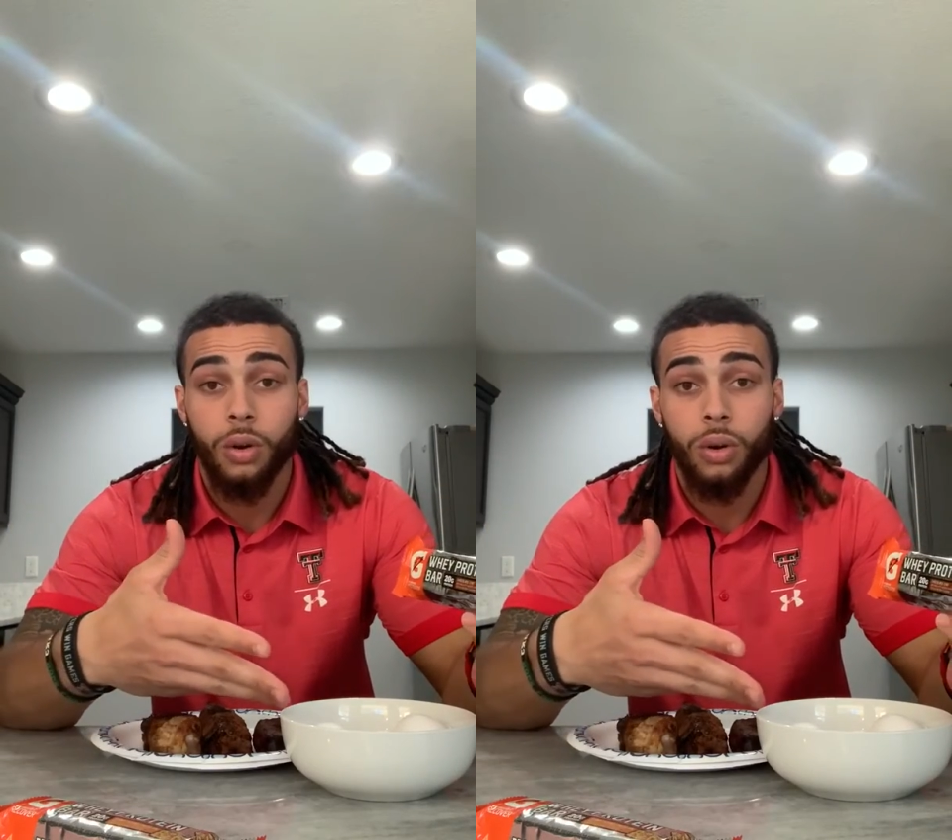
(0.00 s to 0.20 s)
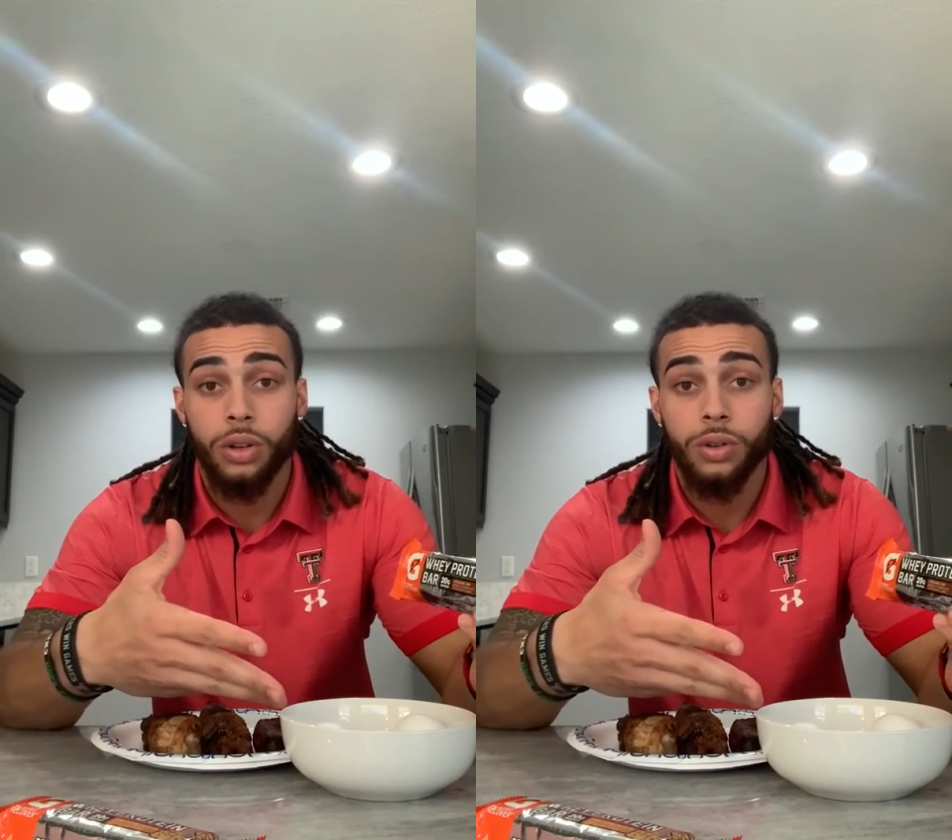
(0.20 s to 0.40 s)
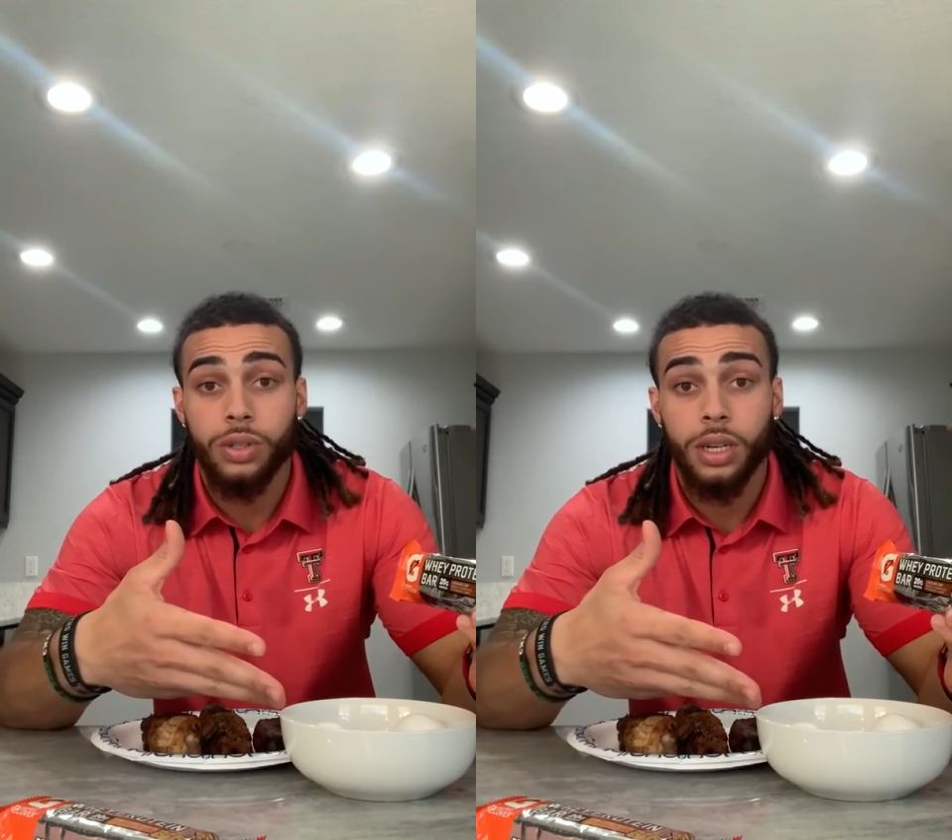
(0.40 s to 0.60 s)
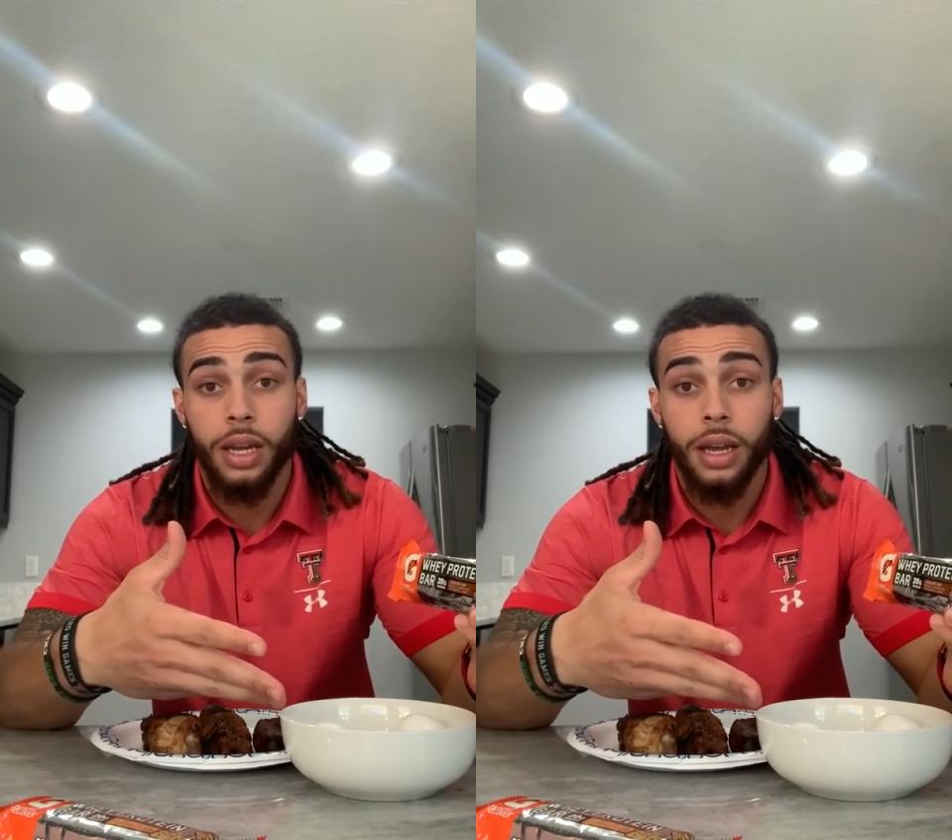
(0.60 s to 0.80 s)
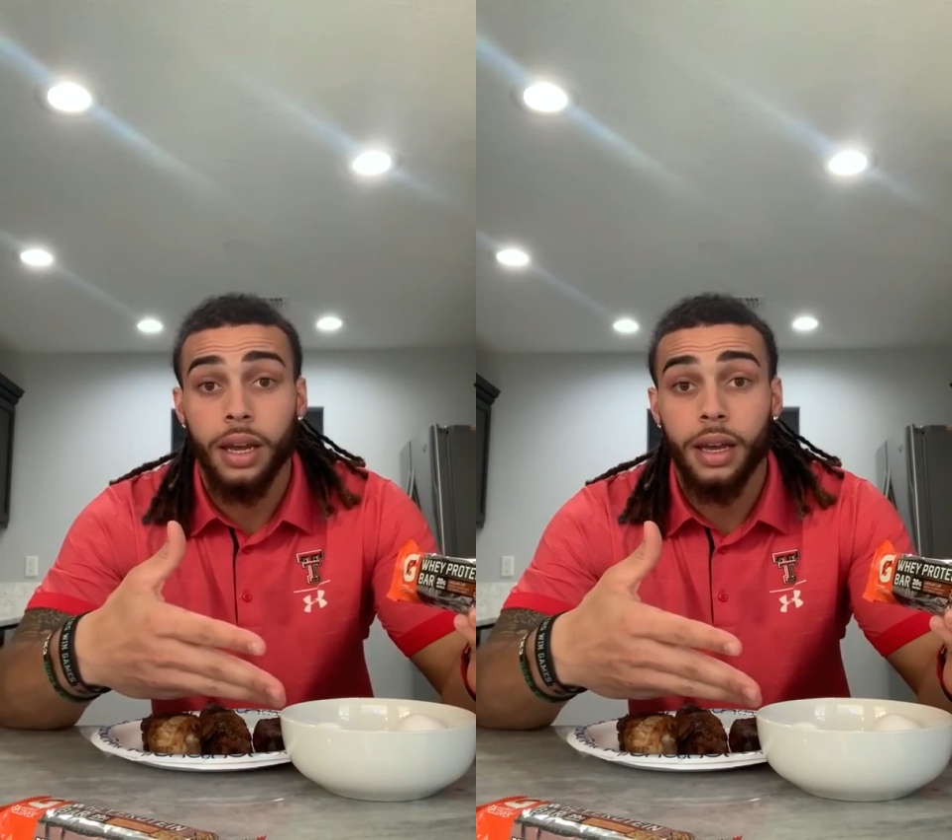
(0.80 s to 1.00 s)
or using
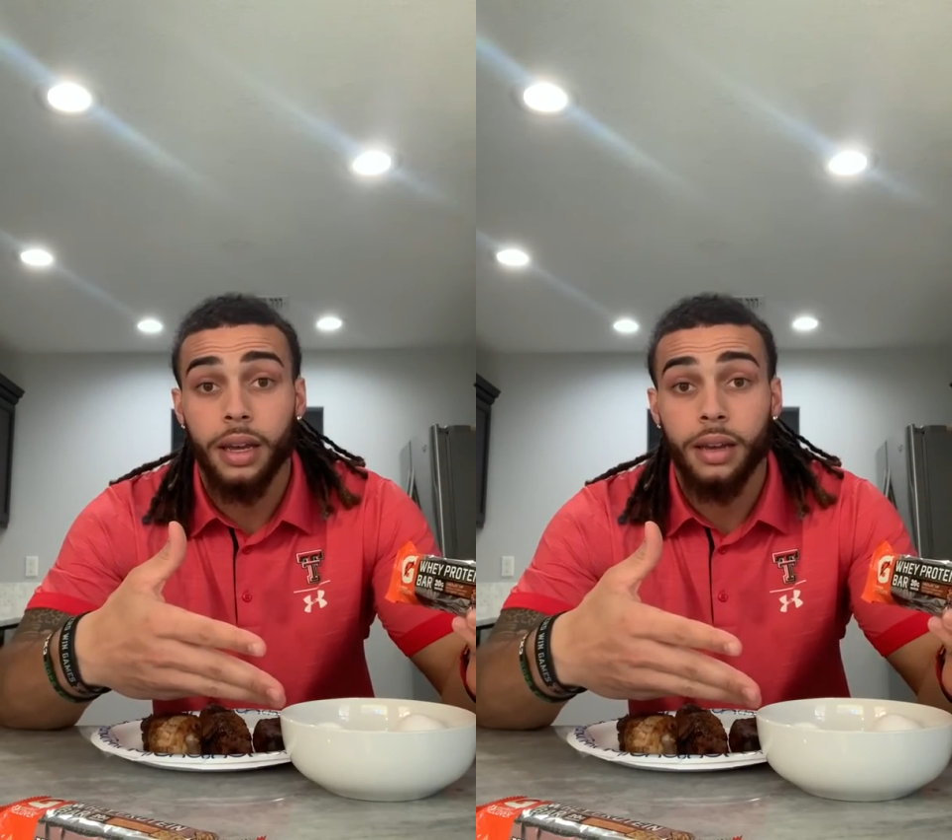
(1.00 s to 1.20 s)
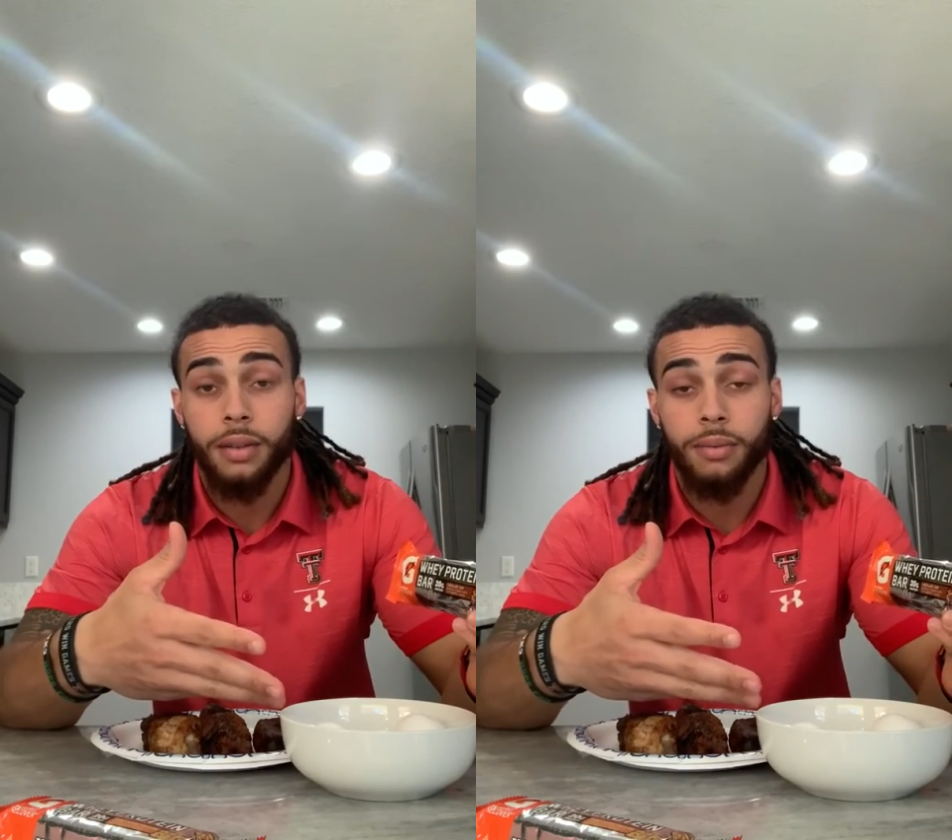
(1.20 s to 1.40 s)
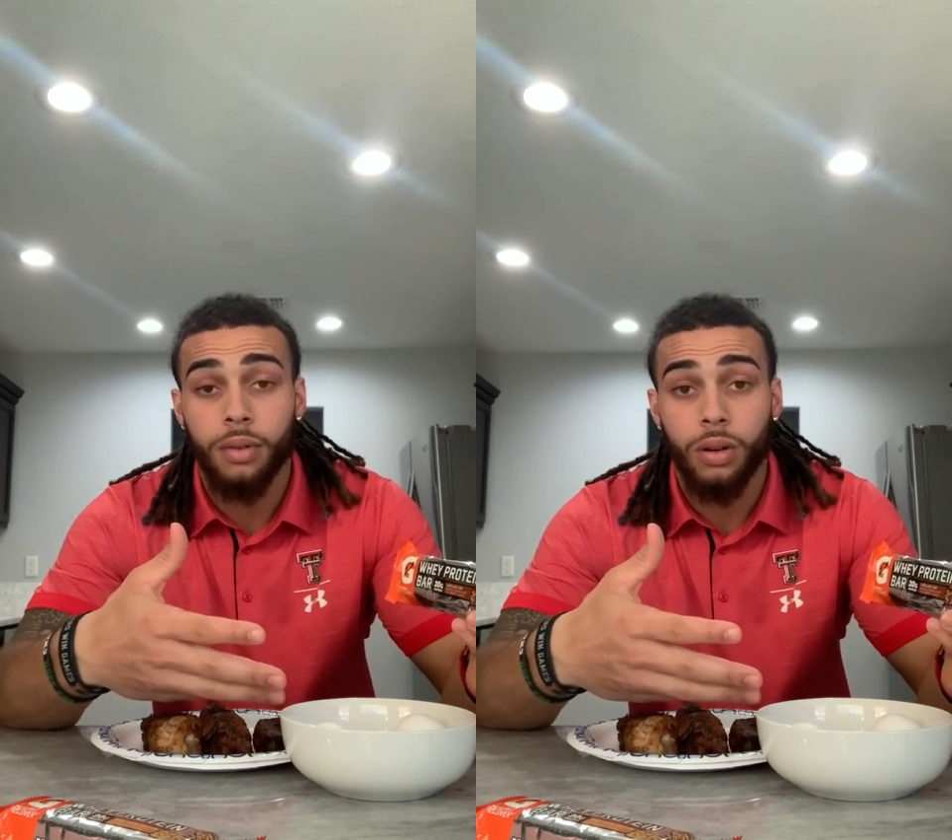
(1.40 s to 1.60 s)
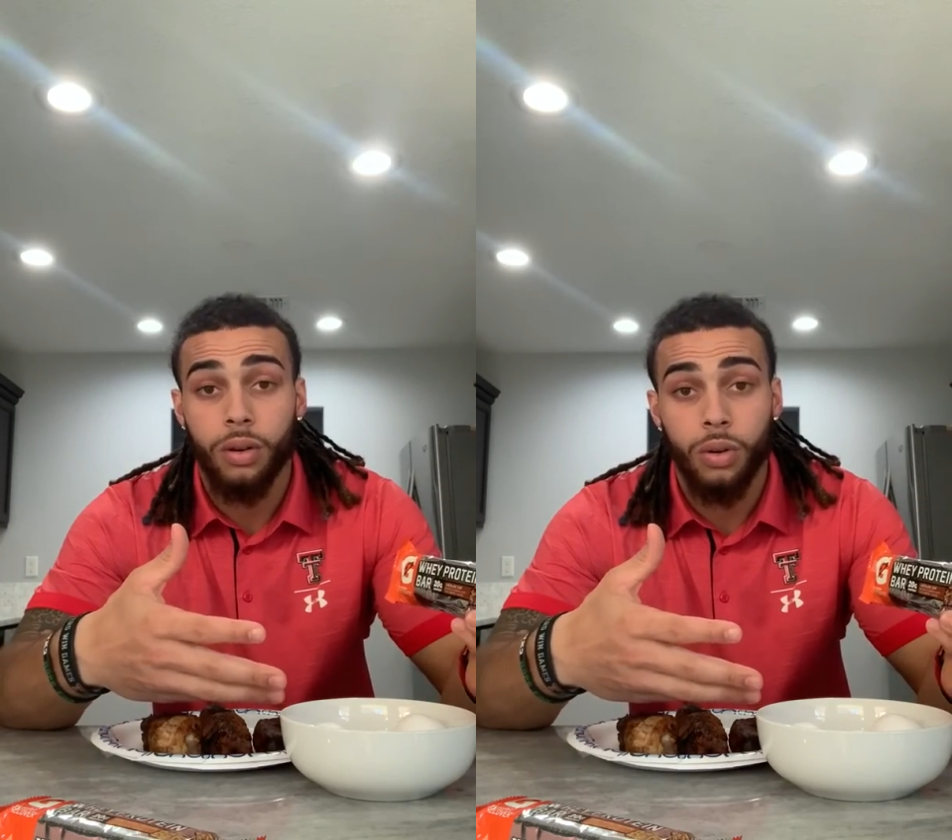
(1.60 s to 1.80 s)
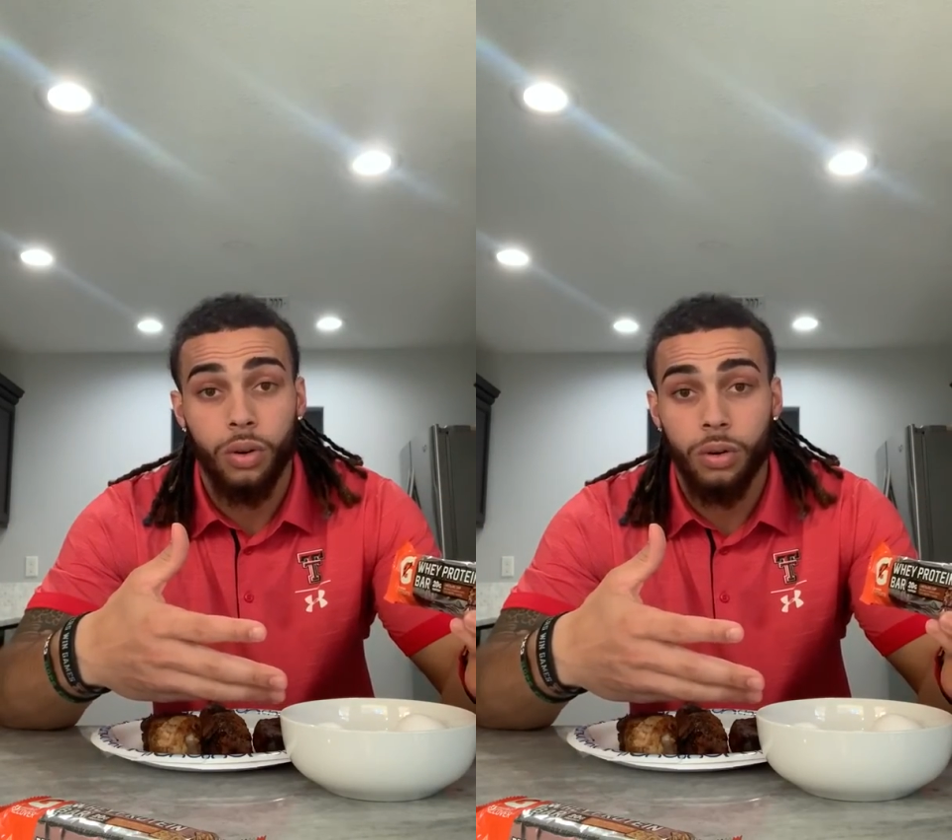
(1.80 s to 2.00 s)
an egg
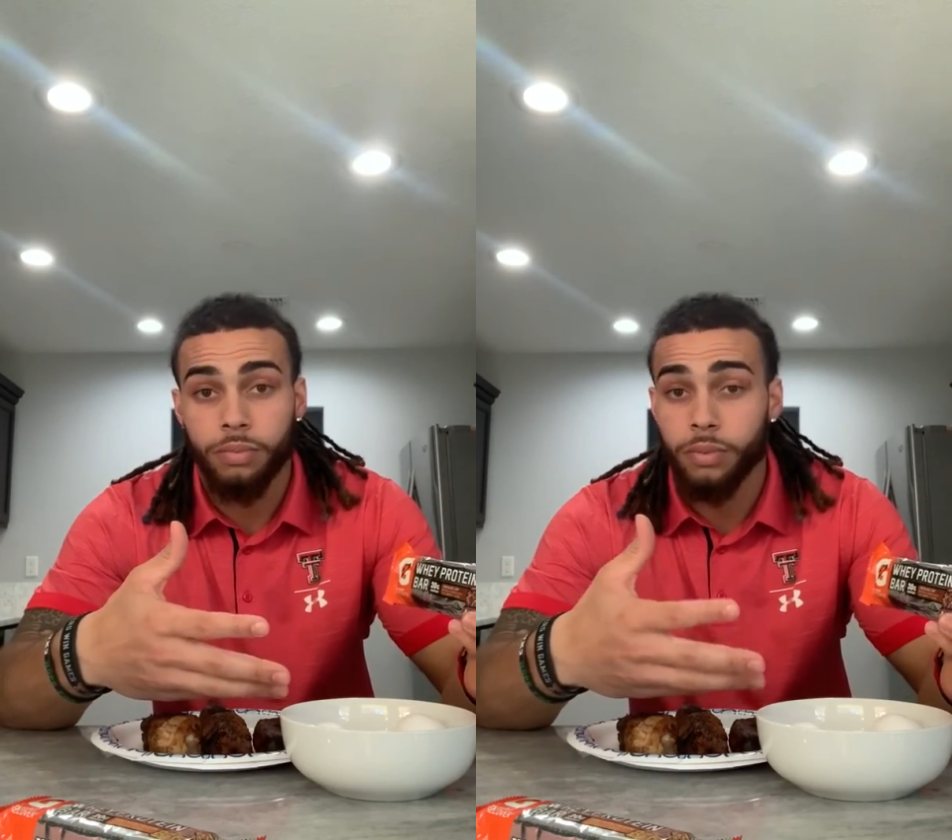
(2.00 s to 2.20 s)
or